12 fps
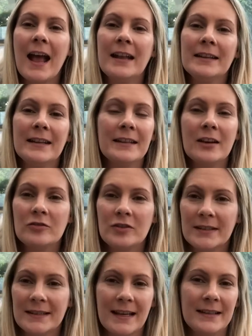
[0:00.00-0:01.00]
and then they'll
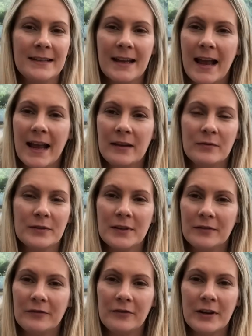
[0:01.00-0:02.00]
just send it out
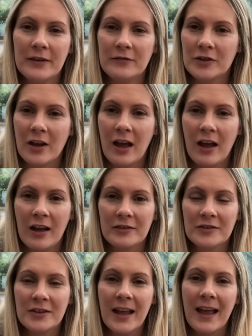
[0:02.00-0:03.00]
free of
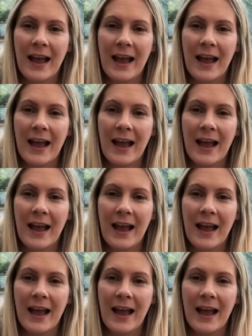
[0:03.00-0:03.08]
charge.